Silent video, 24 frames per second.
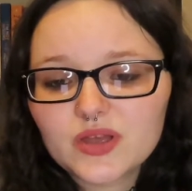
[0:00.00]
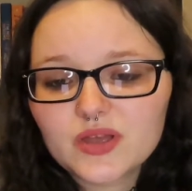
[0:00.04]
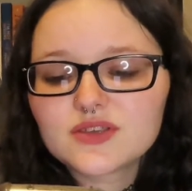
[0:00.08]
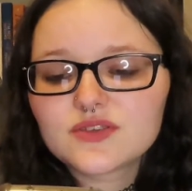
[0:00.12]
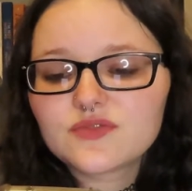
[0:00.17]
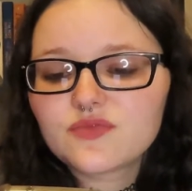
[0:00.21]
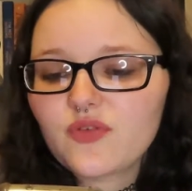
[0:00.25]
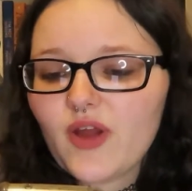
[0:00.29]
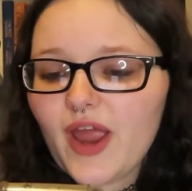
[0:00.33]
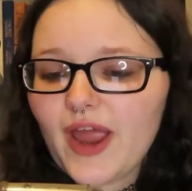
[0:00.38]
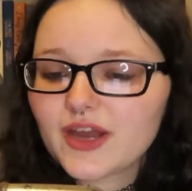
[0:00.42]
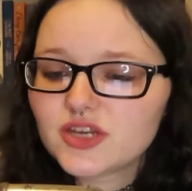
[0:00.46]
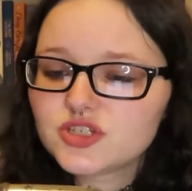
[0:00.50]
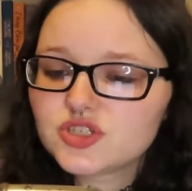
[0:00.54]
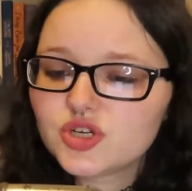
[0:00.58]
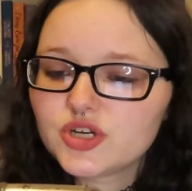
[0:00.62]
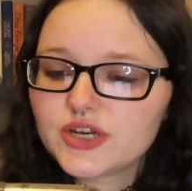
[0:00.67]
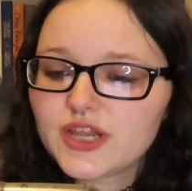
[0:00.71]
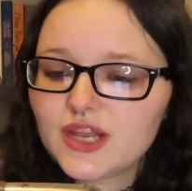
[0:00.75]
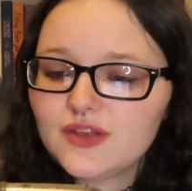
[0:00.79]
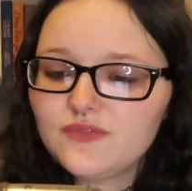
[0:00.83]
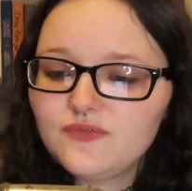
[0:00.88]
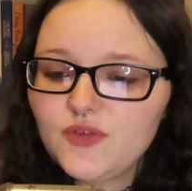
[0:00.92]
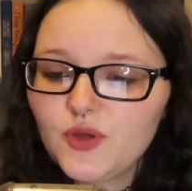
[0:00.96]
It was fractured
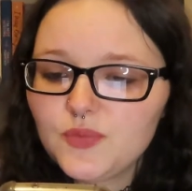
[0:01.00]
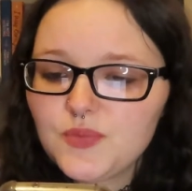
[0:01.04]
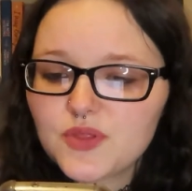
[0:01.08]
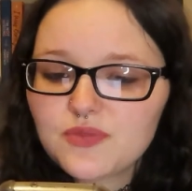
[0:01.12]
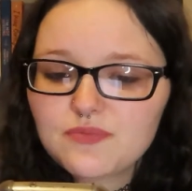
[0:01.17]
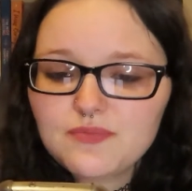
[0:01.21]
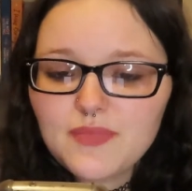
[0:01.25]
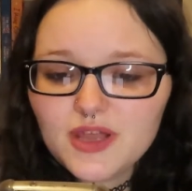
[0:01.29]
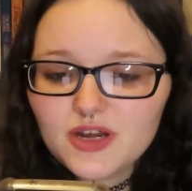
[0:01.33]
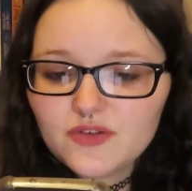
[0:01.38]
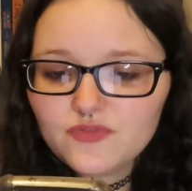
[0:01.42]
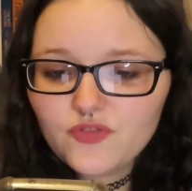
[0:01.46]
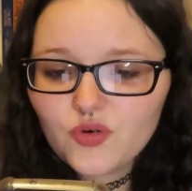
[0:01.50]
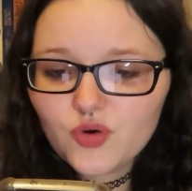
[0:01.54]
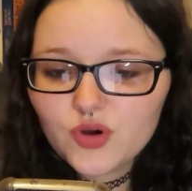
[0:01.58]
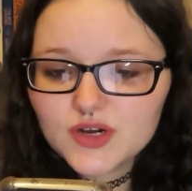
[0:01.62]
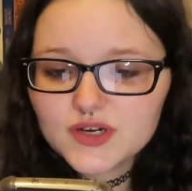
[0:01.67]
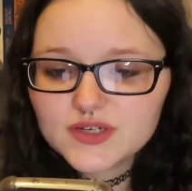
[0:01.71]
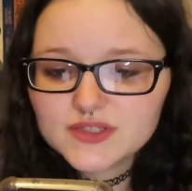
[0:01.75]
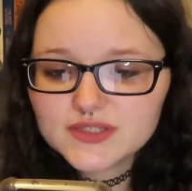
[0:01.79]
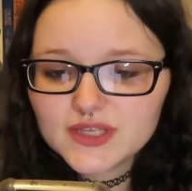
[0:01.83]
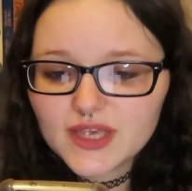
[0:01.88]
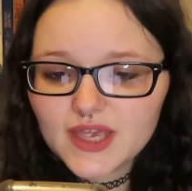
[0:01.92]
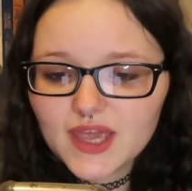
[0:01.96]
and filled with
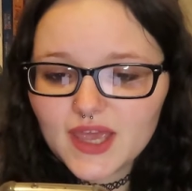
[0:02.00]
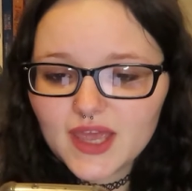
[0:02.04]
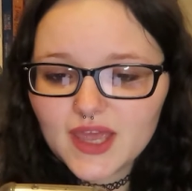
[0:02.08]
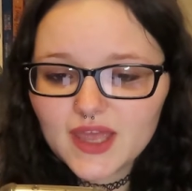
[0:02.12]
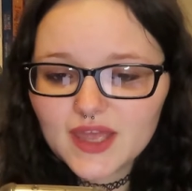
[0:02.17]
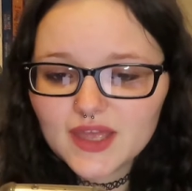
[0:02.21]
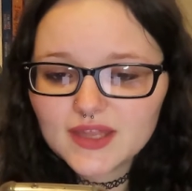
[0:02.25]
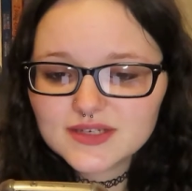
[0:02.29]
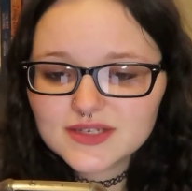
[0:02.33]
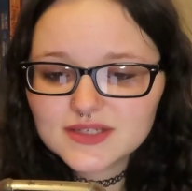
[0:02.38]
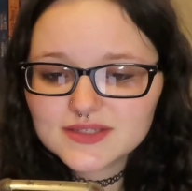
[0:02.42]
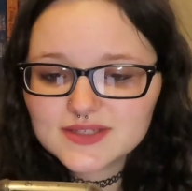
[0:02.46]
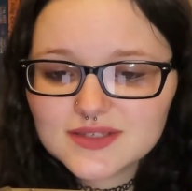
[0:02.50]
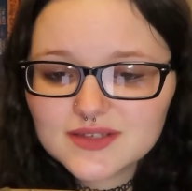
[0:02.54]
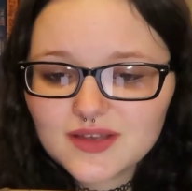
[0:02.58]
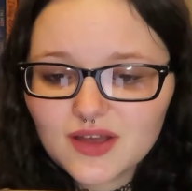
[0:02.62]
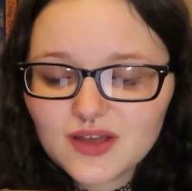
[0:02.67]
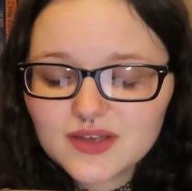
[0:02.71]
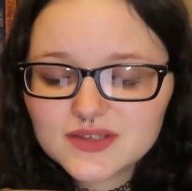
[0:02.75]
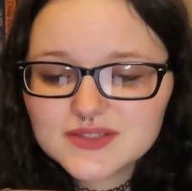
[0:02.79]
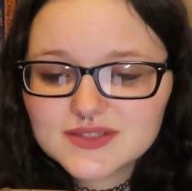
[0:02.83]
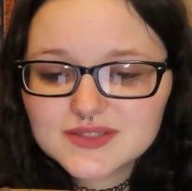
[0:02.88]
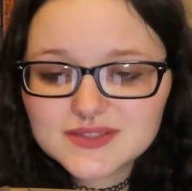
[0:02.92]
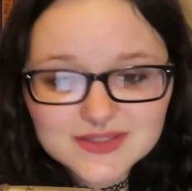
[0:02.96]
metaphors, and it
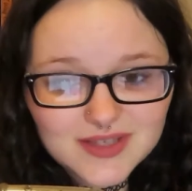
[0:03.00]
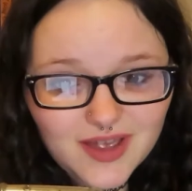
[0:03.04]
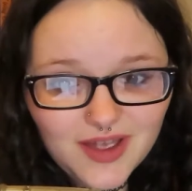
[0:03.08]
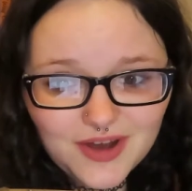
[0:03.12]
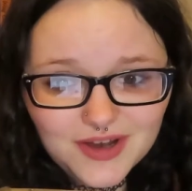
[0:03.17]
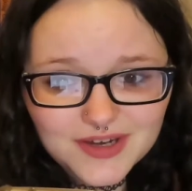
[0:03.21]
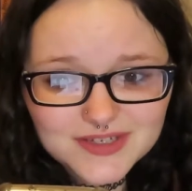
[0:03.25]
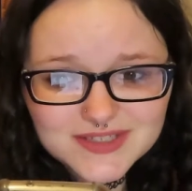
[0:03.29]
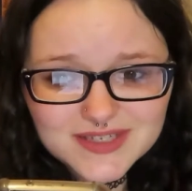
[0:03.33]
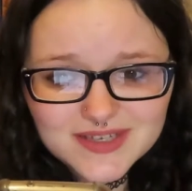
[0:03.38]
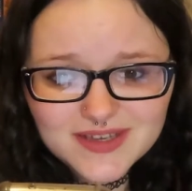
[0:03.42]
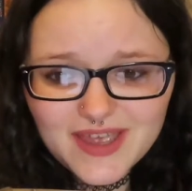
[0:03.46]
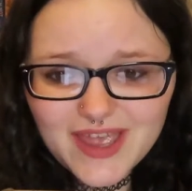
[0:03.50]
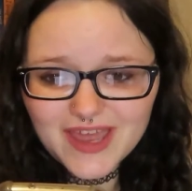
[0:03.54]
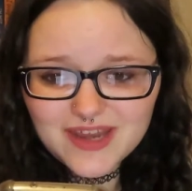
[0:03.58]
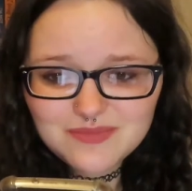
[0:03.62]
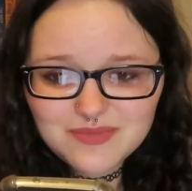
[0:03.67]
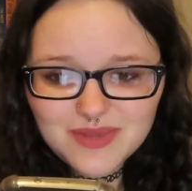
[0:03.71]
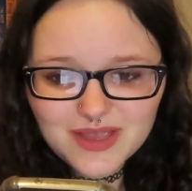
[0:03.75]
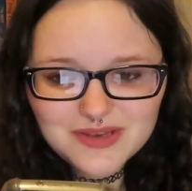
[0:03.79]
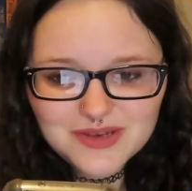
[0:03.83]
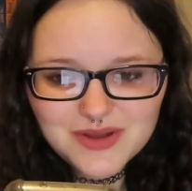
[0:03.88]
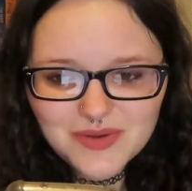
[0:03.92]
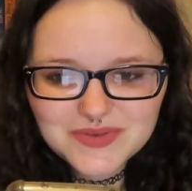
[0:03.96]
sucked and
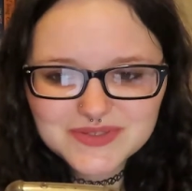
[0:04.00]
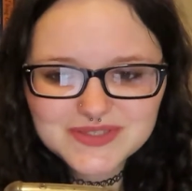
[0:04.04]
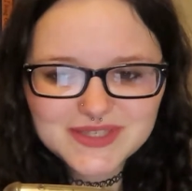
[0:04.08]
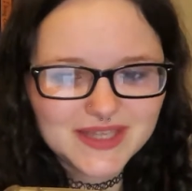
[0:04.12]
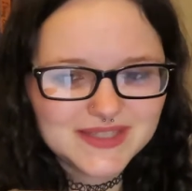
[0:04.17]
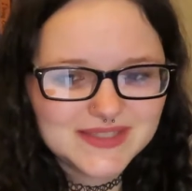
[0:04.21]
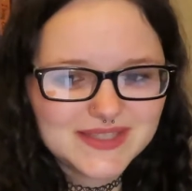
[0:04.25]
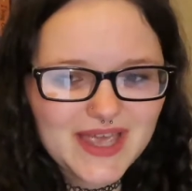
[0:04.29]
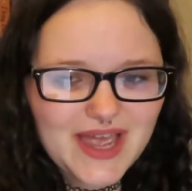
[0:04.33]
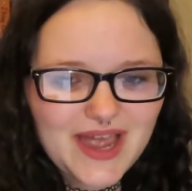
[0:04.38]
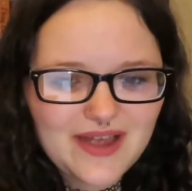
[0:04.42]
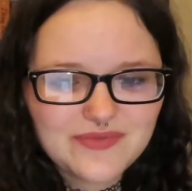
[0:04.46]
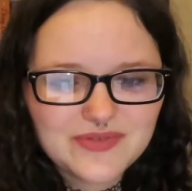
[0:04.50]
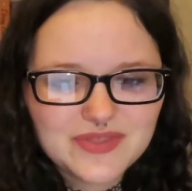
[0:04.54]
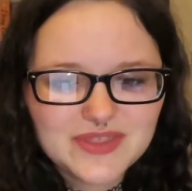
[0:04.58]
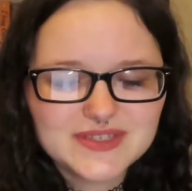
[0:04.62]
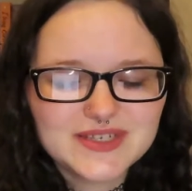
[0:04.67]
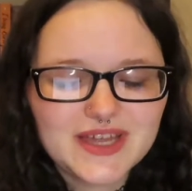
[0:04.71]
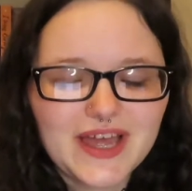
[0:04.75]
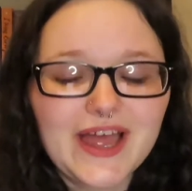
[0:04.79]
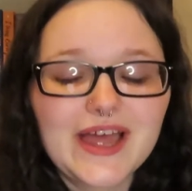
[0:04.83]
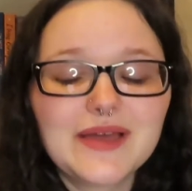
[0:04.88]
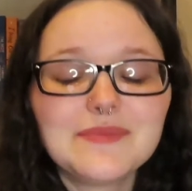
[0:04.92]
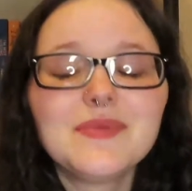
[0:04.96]
made no sense half of the
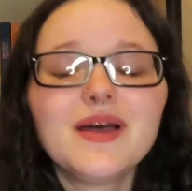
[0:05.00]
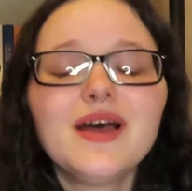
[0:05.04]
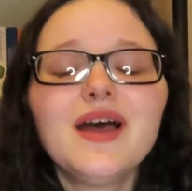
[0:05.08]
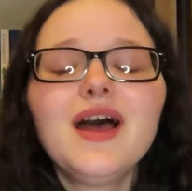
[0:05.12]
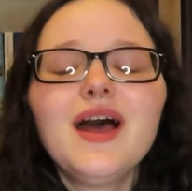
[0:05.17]
time.